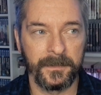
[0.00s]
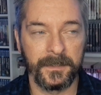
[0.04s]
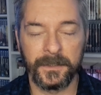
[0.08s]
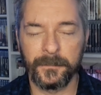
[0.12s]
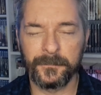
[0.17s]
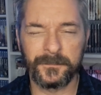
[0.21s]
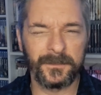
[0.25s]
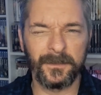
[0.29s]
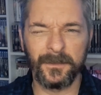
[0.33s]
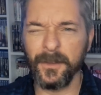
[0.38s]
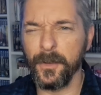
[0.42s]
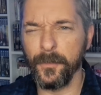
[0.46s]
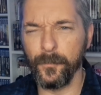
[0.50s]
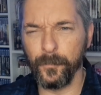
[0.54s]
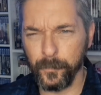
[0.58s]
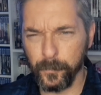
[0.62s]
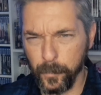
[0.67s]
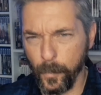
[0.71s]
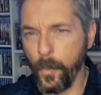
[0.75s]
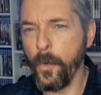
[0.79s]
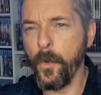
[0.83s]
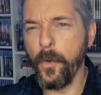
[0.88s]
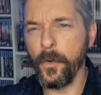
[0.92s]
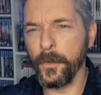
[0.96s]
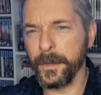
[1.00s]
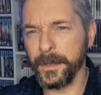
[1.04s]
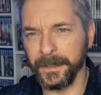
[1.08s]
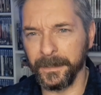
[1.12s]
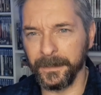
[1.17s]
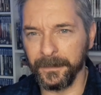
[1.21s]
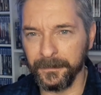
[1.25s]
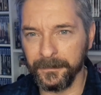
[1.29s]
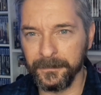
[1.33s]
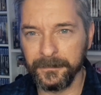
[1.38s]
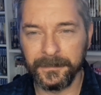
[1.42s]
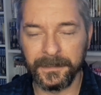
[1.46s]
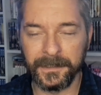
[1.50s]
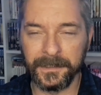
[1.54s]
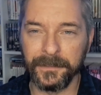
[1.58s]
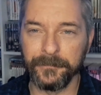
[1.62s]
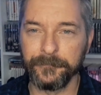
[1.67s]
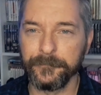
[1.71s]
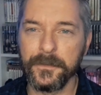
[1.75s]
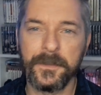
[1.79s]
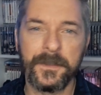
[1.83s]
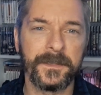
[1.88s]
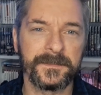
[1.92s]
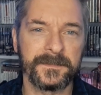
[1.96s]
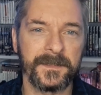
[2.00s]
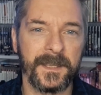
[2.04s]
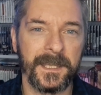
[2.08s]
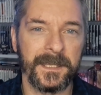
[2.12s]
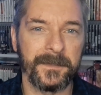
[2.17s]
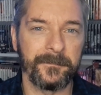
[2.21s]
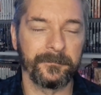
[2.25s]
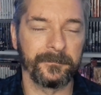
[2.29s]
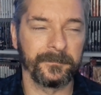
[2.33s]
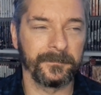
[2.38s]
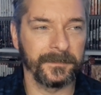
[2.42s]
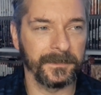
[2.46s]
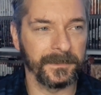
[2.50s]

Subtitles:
There was a lot of walking in the first game.